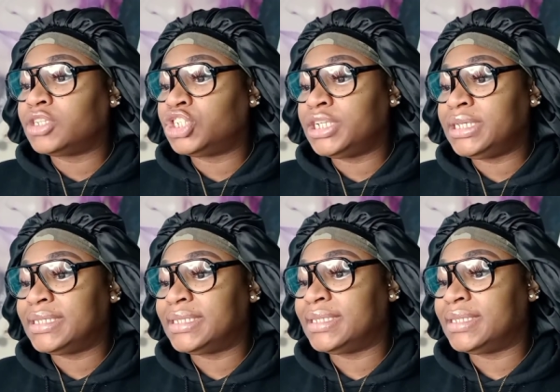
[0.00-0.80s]
She
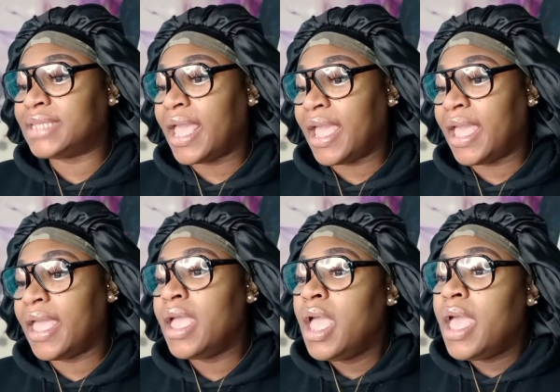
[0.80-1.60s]

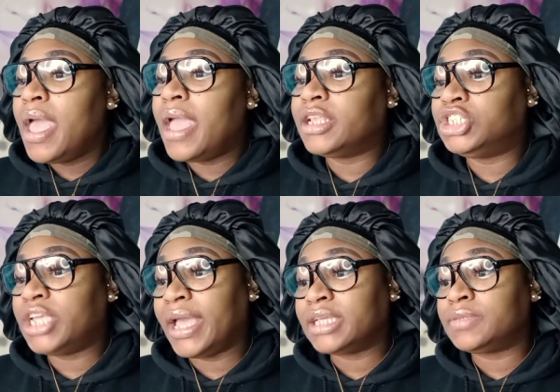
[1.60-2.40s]
said, and
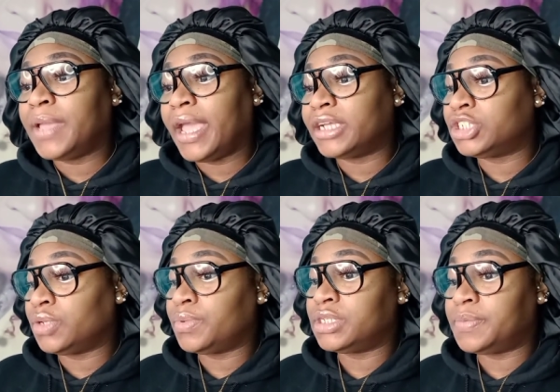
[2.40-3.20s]
Jasmine
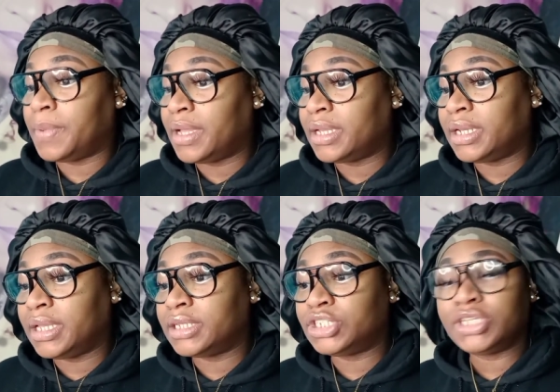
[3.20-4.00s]
actually
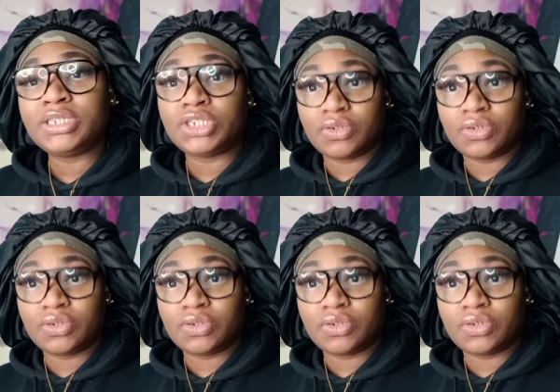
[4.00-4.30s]
responded. She